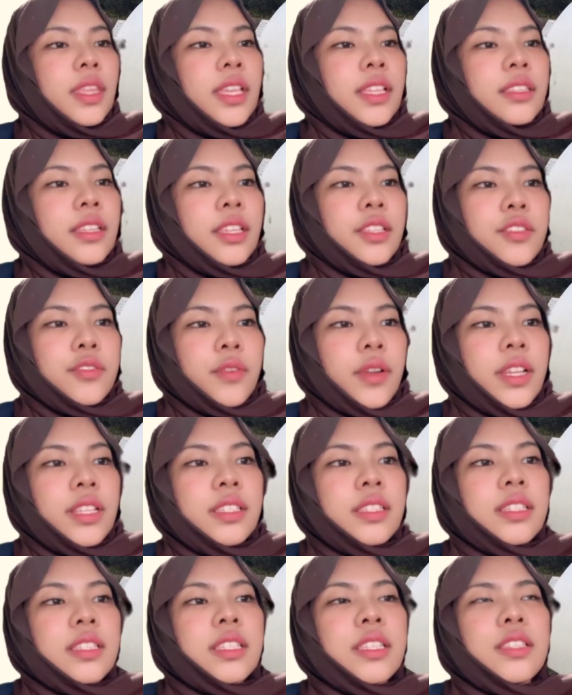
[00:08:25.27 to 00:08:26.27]
nitrate
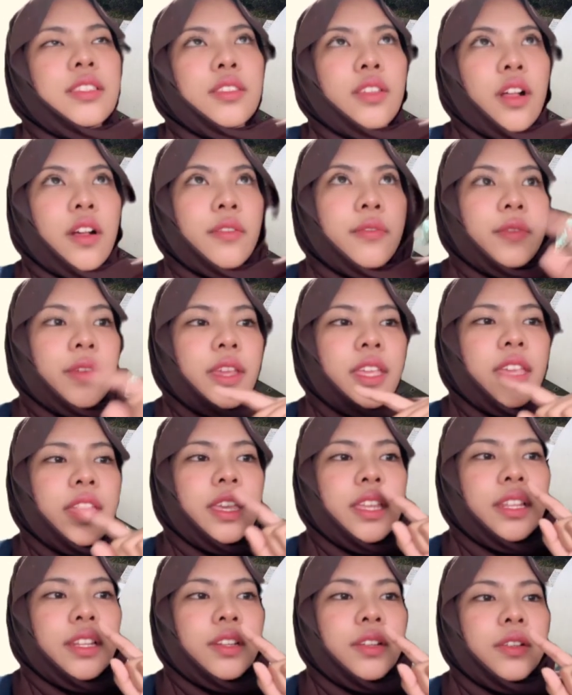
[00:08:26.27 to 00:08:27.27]
dissolve
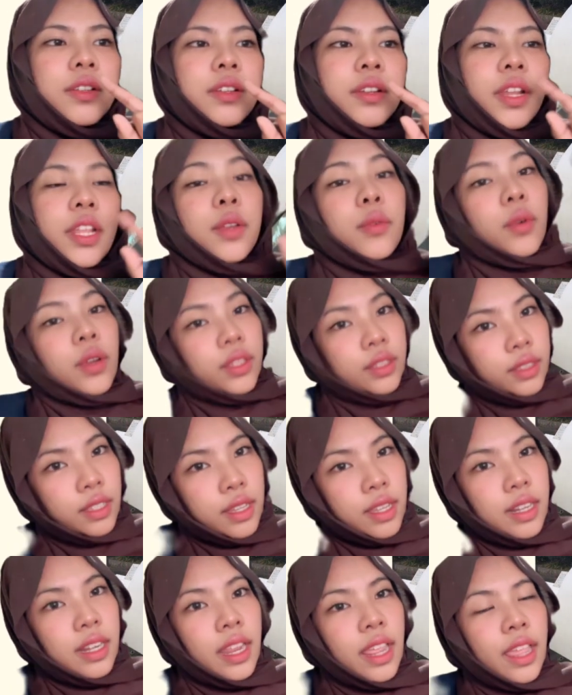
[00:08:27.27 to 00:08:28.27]
in
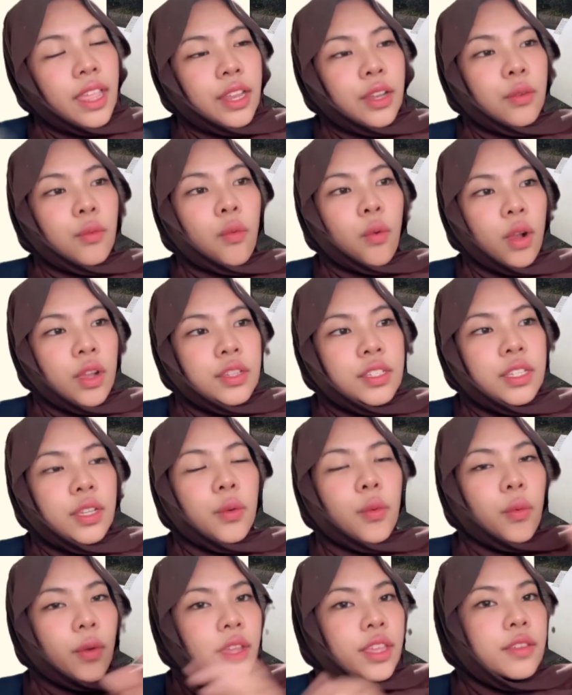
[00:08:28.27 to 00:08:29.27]
rainwater and wash
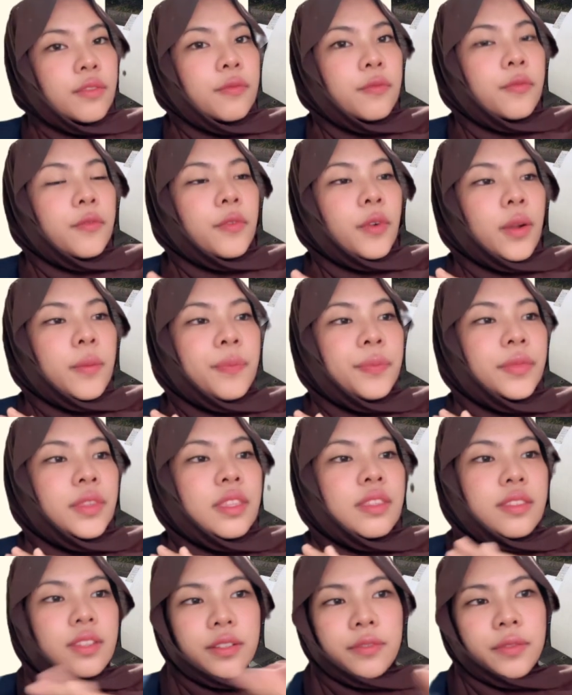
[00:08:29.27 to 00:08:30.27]
away
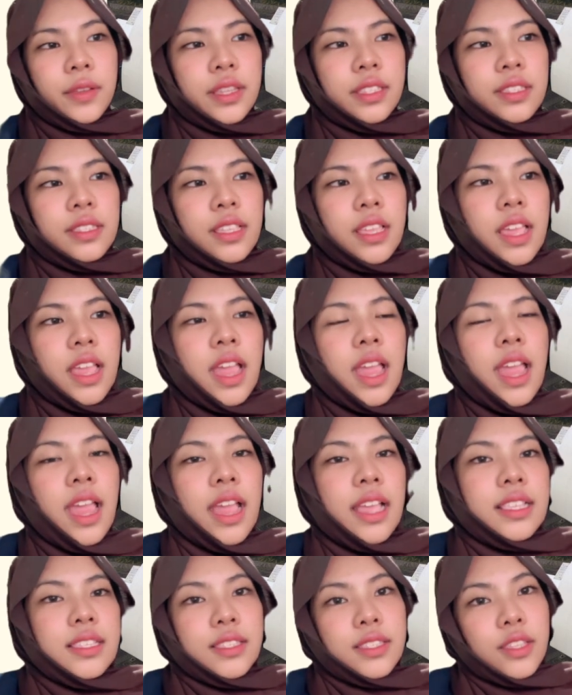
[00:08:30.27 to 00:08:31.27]
from surface.
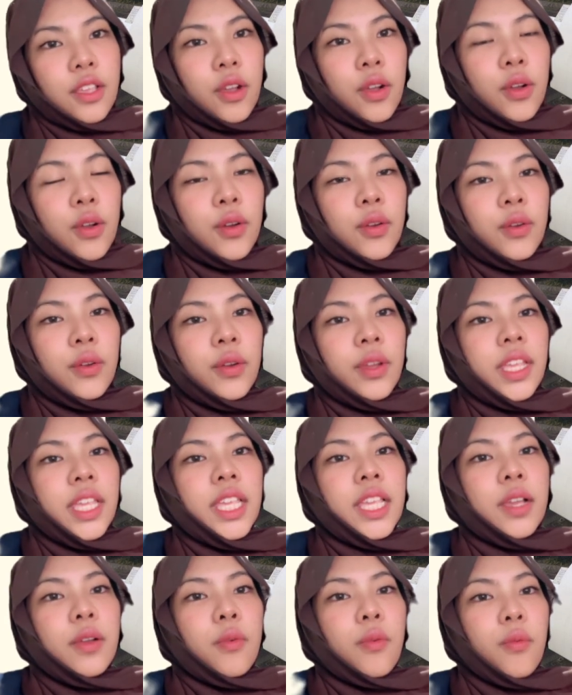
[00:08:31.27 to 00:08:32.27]
So
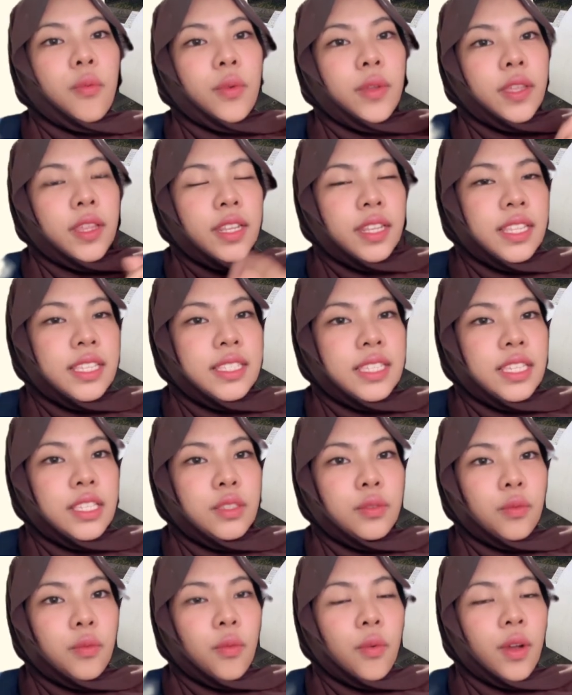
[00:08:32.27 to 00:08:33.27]
this
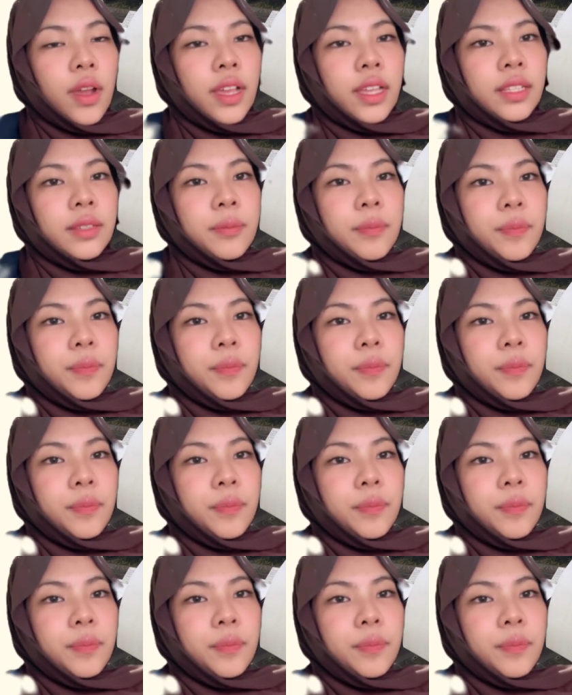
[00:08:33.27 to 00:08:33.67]
is what